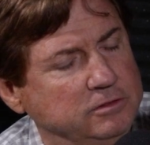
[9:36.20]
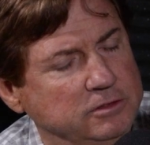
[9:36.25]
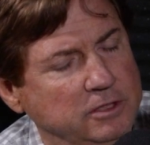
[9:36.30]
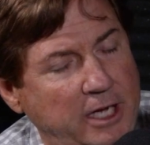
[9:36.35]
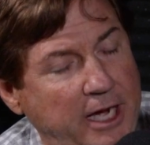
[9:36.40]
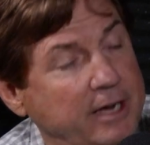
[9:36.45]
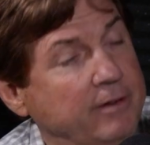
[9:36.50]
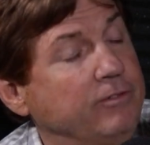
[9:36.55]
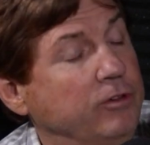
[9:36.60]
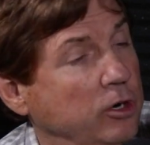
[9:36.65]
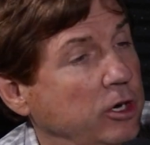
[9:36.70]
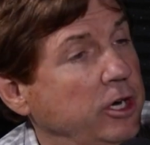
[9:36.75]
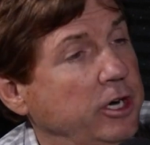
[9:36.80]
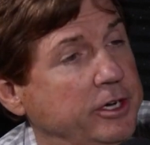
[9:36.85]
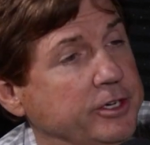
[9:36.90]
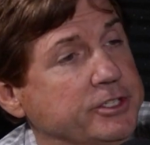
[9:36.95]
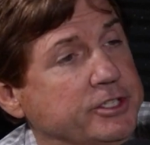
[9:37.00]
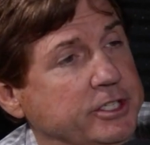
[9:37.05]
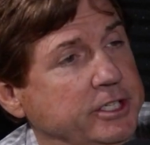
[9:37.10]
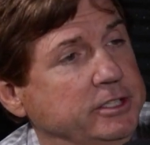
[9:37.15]
like for
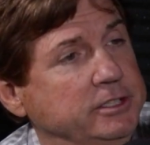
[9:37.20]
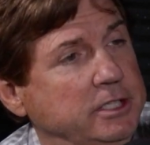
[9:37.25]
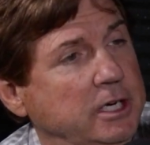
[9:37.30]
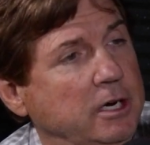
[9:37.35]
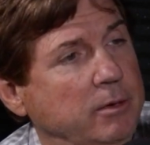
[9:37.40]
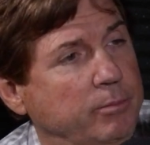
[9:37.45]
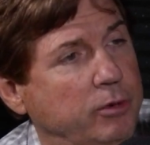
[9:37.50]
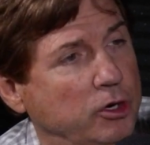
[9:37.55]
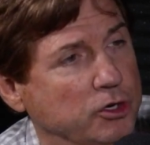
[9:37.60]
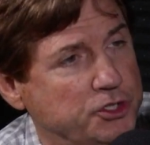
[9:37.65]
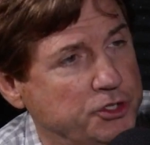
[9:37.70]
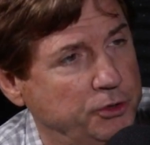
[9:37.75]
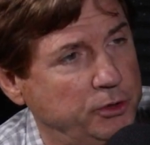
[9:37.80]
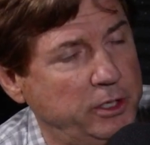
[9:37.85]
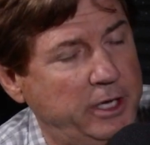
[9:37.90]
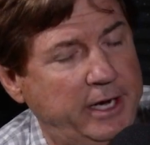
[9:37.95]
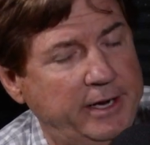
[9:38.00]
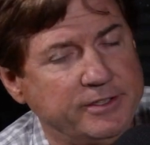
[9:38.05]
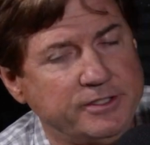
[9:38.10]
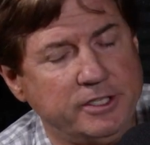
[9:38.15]
us in our personal
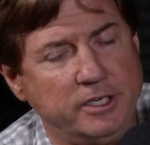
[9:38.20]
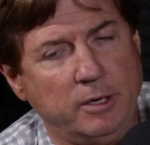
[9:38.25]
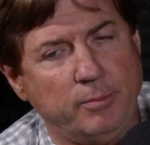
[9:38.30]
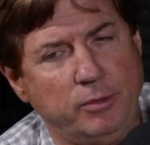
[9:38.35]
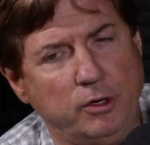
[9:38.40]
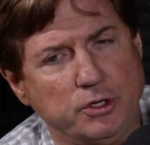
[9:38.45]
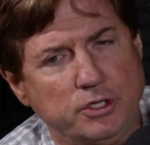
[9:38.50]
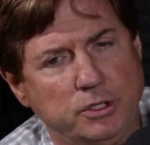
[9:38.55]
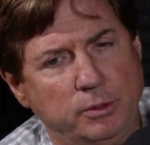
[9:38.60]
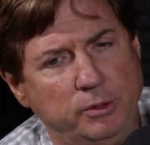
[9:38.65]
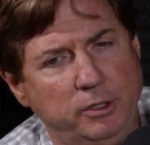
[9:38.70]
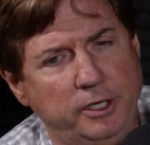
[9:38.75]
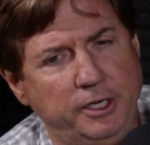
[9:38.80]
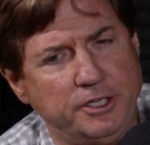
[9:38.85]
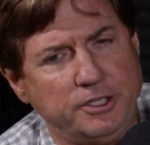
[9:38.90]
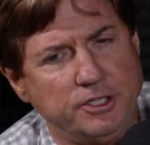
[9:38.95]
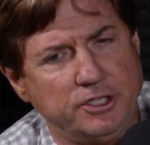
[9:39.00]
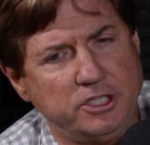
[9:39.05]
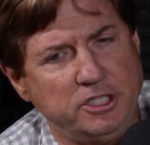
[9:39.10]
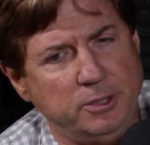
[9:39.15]
lives and our personal
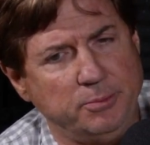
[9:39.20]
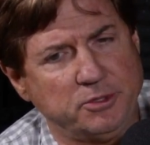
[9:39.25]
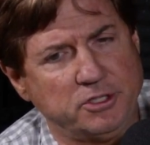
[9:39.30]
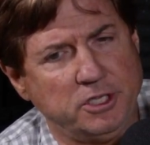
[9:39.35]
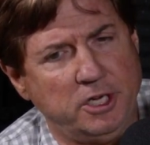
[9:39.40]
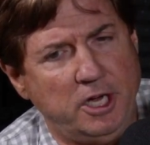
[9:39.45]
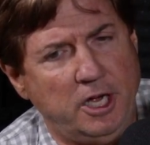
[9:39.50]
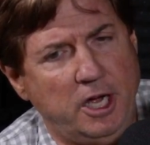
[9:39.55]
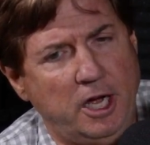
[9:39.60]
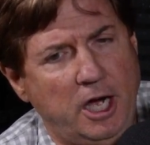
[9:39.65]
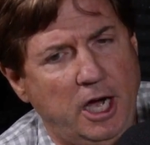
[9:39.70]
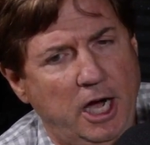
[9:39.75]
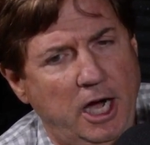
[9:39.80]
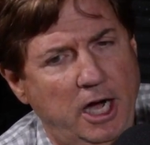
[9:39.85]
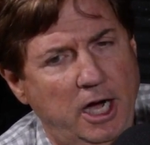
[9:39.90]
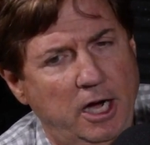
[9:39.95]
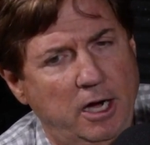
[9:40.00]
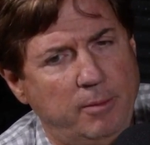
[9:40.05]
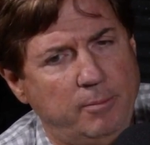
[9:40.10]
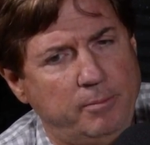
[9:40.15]
relationships.
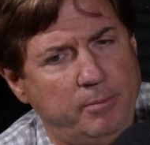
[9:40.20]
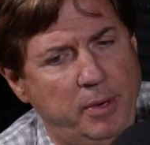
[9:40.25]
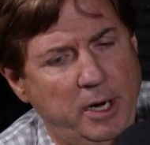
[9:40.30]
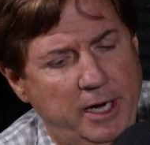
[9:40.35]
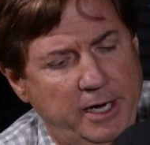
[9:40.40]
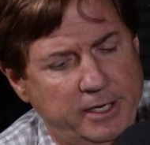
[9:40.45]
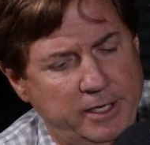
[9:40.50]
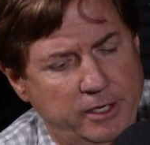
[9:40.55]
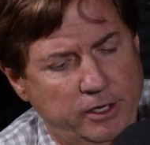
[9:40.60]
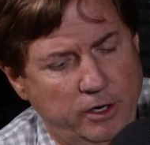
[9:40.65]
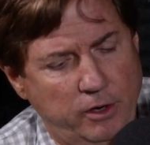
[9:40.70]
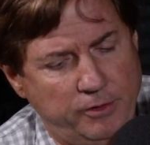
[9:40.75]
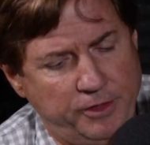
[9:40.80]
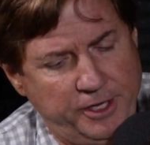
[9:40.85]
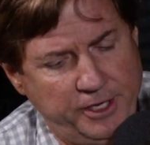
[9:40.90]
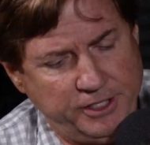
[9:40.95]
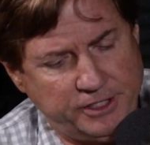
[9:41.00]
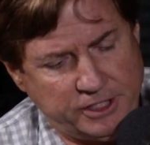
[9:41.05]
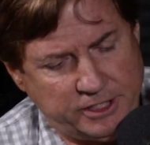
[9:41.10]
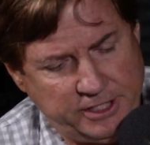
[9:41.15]
But
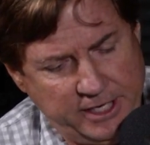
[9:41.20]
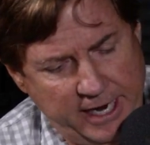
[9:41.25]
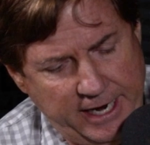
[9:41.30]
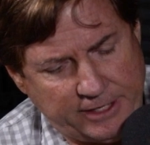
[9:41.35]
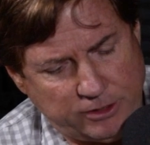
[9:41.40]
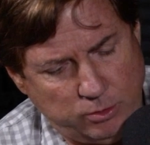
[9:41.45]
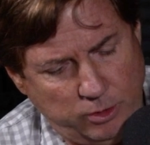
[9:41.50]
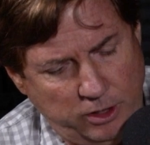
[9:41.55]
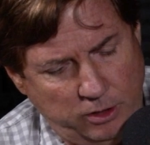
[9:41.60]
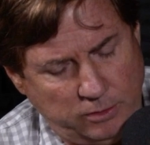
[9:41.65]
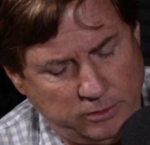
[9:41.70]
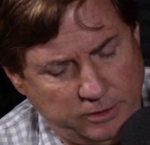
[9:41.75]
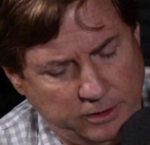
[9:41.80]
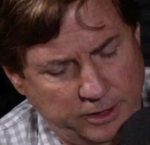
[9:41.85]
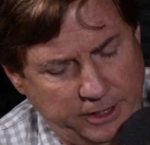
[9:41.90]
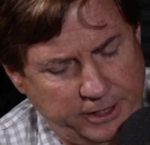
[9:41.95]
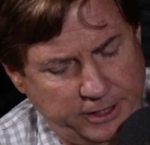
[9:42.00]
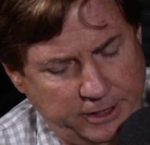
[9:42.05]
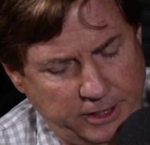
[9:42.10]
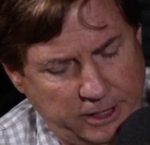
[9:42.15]
these texts,
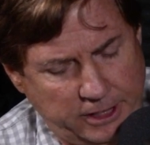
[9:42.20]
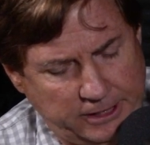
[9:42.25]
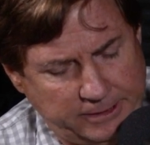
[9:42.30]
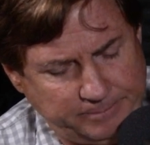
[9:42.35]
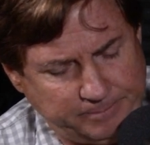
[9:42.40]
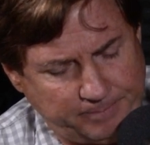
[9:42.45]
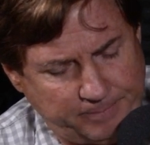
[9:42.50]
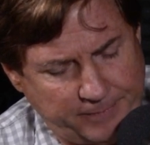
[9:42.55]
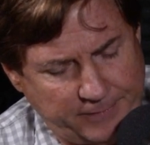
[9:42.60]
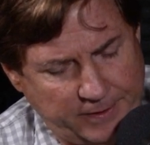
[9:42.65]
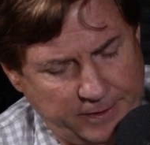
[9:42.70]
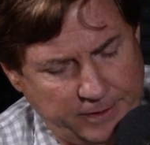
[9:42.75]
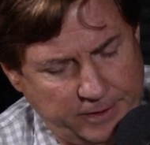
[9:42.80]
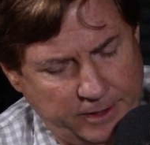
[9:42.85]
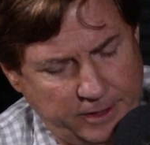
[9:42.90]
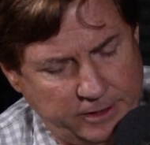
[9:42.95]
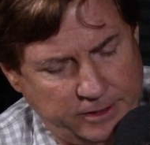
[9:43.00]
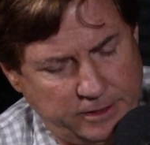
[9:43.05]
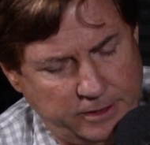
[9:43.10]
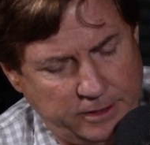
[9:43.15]

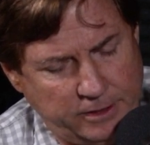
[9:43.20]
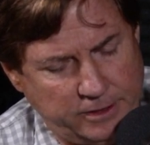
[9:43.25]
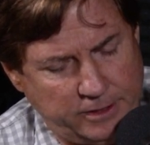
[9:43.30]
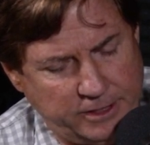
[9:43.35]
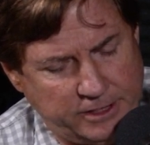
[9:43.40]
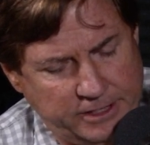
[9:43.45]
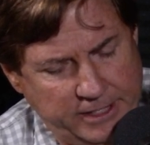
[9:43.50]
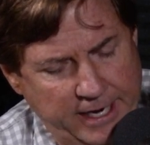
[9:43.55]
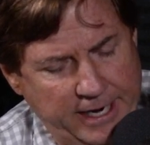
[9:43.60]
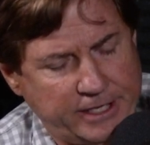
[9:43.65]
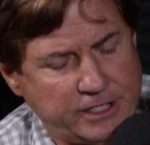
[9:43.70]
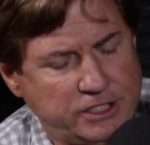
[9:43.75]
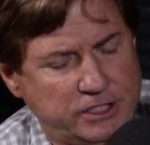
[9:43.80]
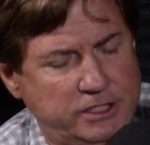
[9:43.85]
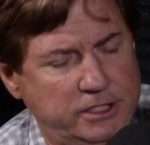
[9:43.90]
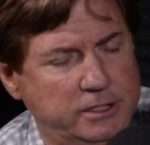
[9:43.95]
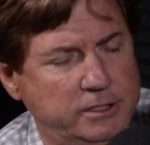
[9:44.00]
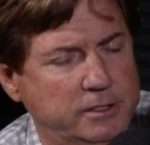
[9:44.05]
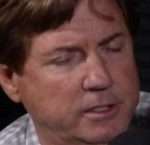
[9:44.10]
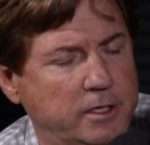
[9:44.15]
the
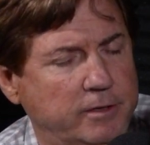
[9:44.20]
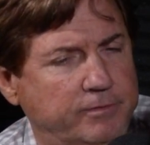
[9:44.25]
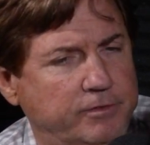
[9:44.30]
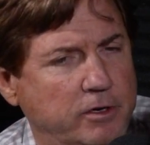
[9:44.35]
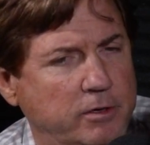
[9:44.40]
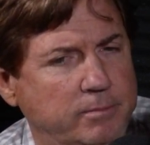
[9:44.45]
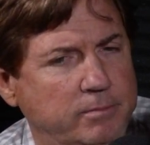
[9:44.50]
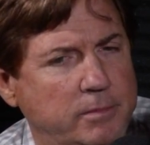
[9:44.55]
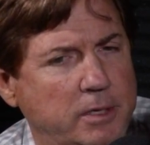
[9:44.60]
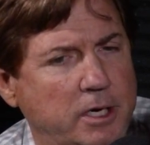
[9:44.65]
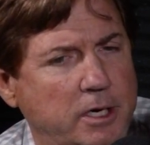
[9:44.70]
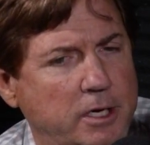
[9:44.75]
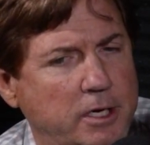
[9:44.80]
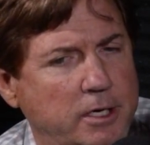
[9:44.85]
text from